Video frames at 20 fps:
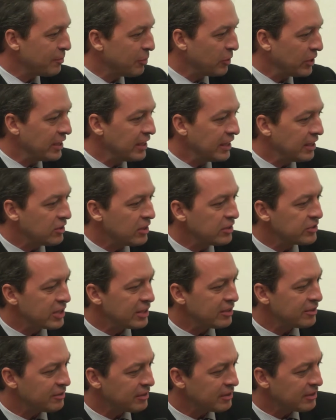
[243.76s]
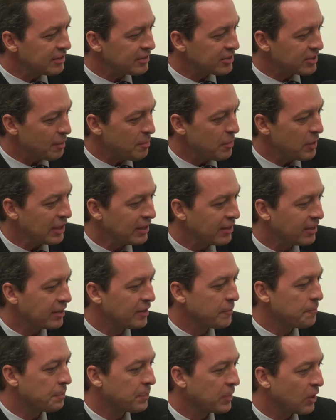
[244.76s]
jump on in here. Is there something
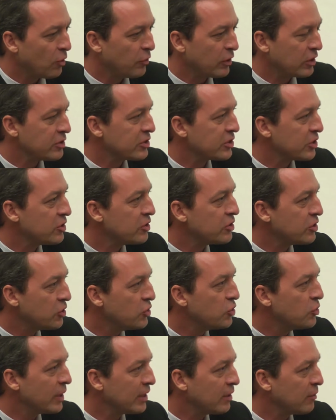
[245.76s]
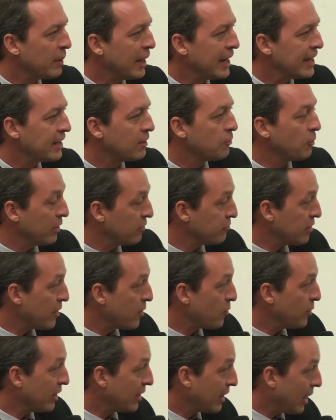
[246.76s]
of a concern to you when
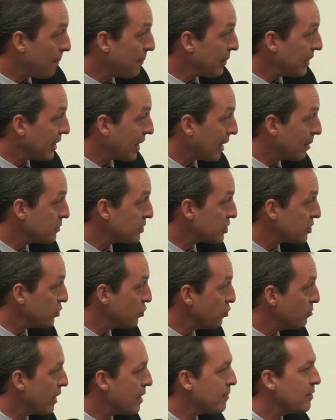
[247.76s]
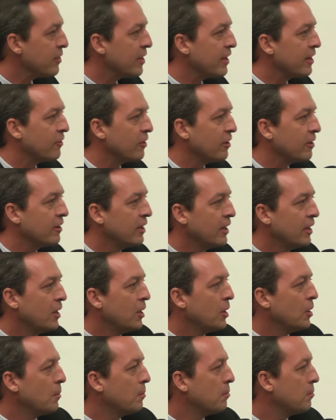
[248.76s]
a company comes to you, maybe they're a
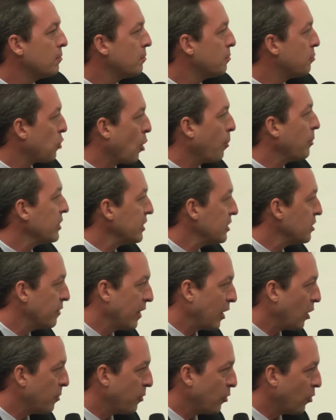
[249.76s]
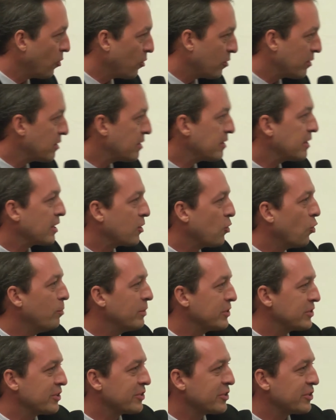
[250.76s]
property developer or their core
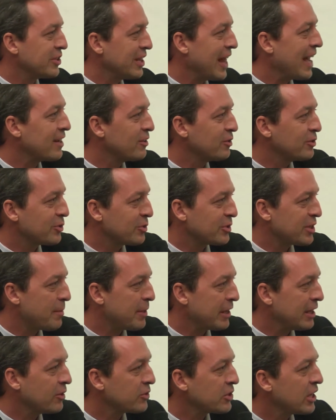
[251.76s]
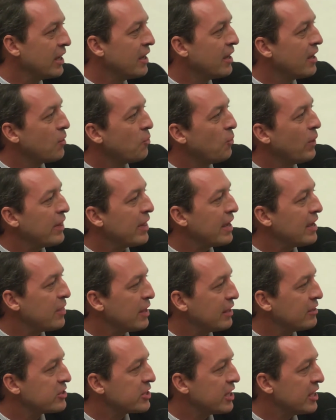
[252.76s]
business is ladders or something else, where they
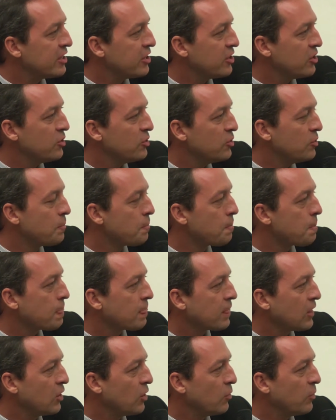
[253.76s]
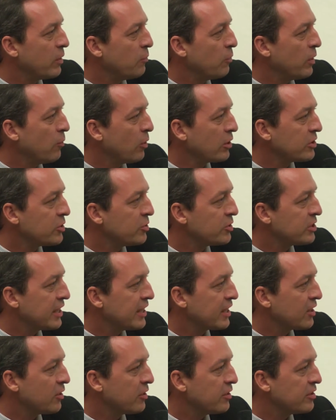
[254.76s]
then say to you, you know, we want your
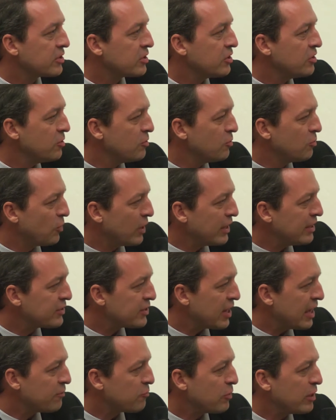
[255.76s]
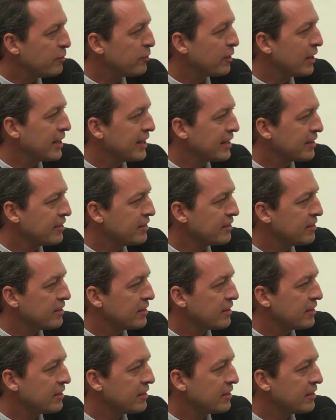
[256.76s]
take on this. Do you raise that red flag that,